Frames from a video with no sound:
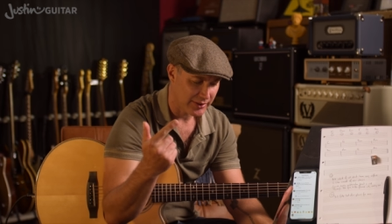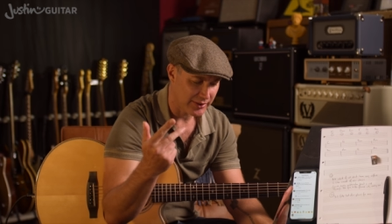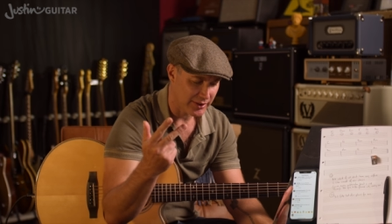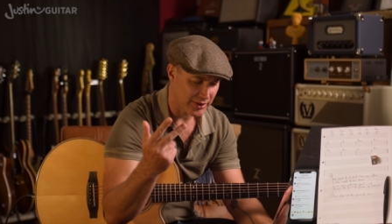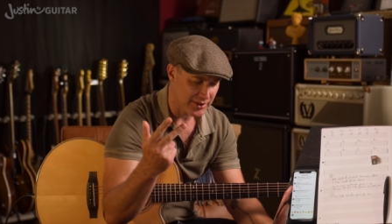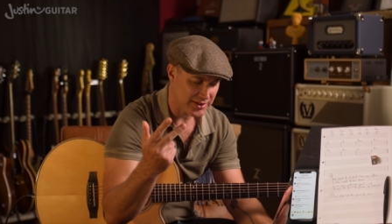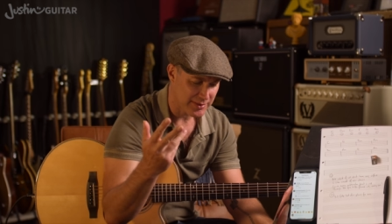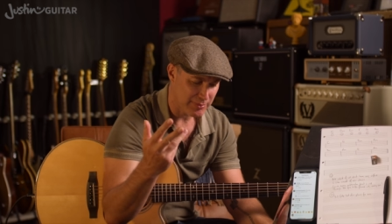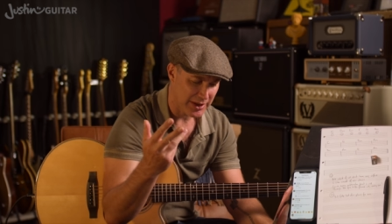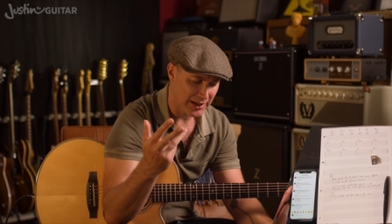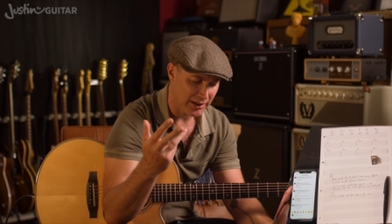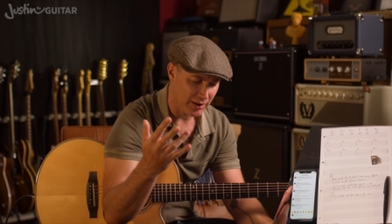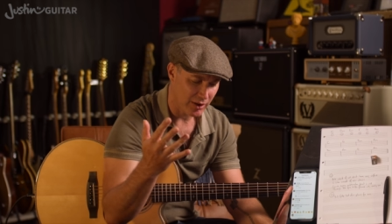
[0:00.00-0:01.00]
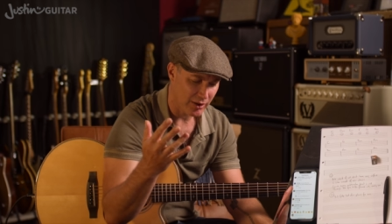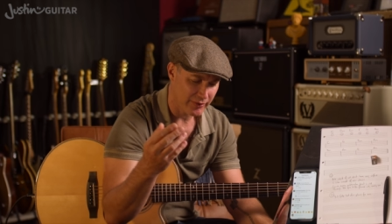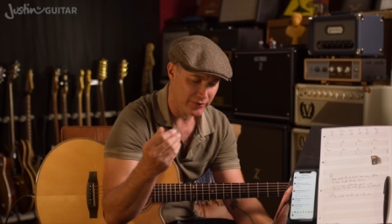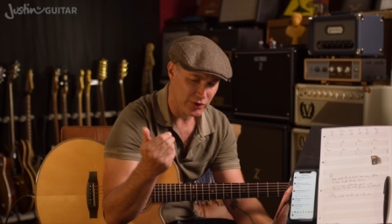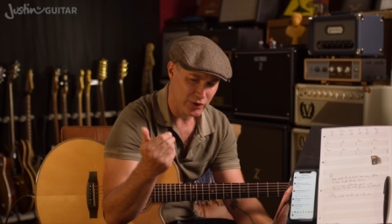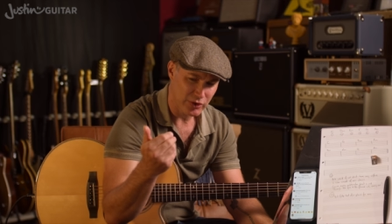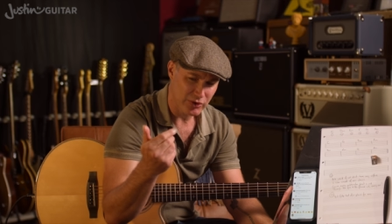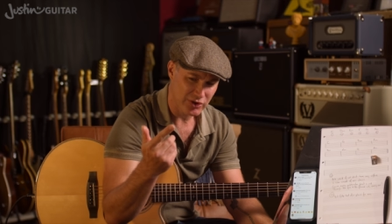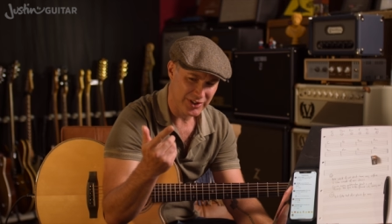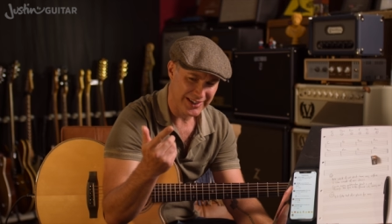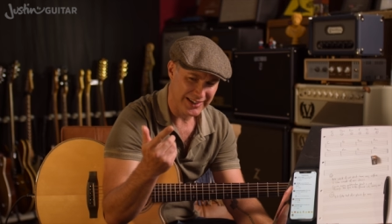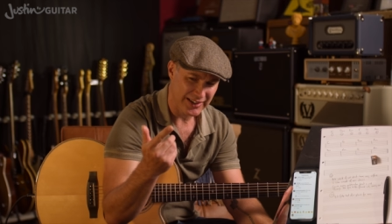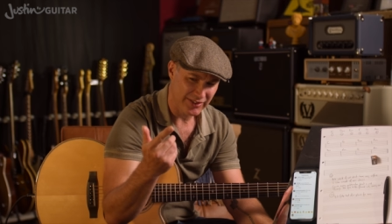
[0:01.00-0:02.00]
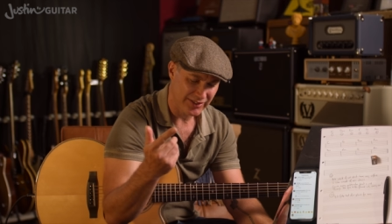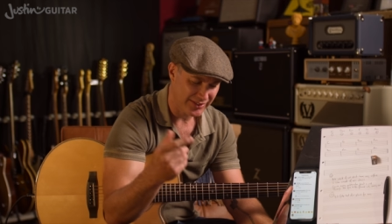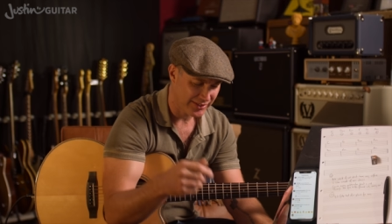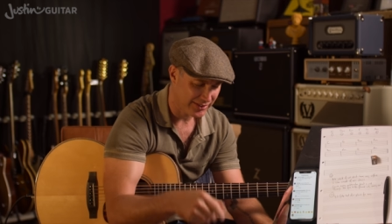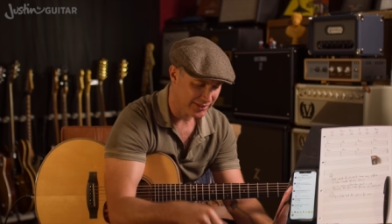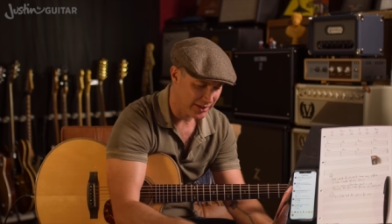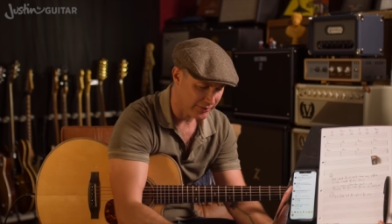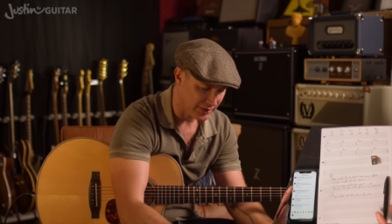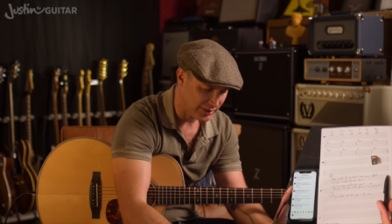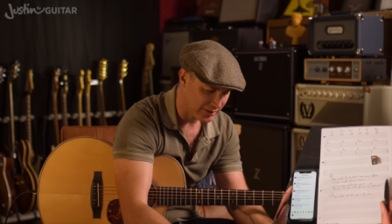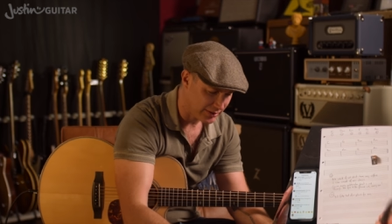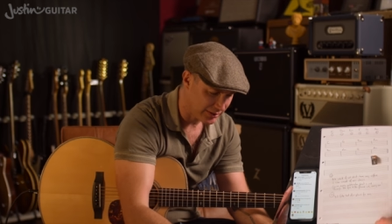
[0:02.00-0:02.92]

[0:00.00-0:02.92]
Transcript: the smell of new chairs. Seven.